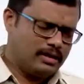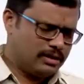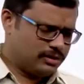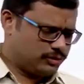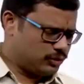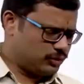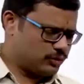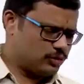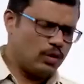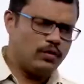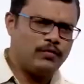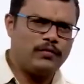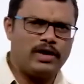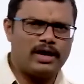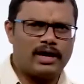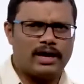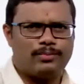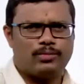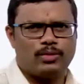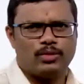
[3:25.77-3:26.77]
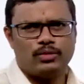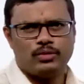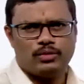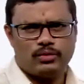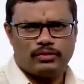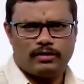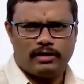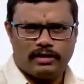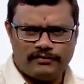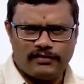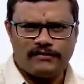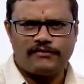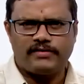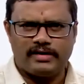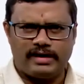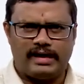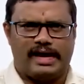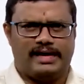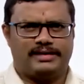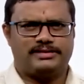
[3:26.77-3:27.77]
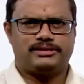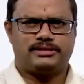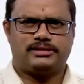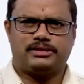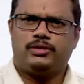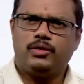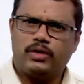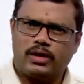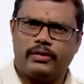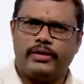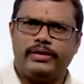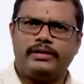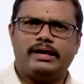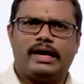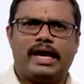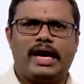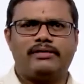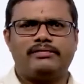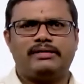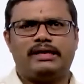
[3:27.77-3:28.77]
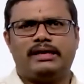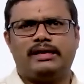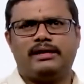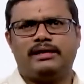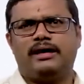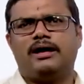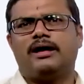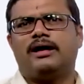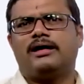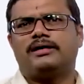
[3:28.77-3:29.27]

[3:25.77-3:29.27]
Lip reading: So far up to 5th class you are going to have the